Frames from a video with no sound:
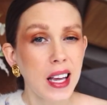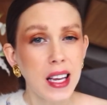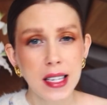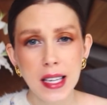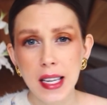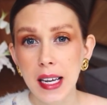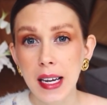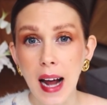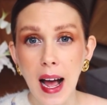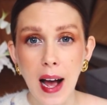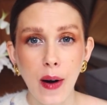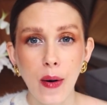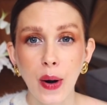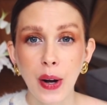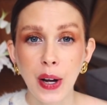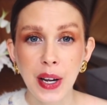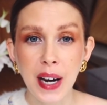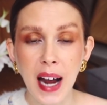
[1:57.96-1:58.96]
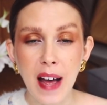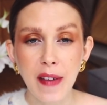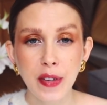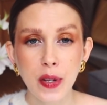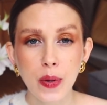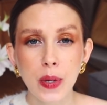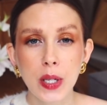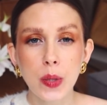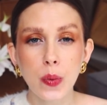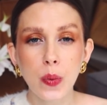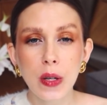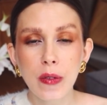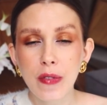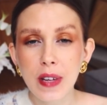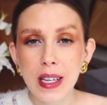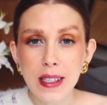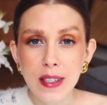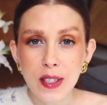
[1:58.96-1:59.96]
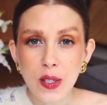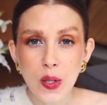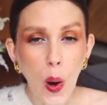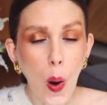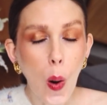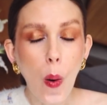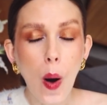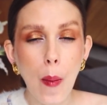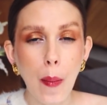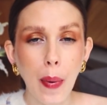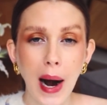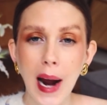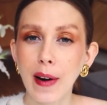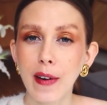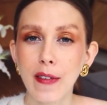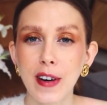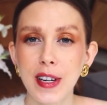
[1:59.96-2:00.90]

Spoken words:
takes like an hour, and afterwards we feel so proud of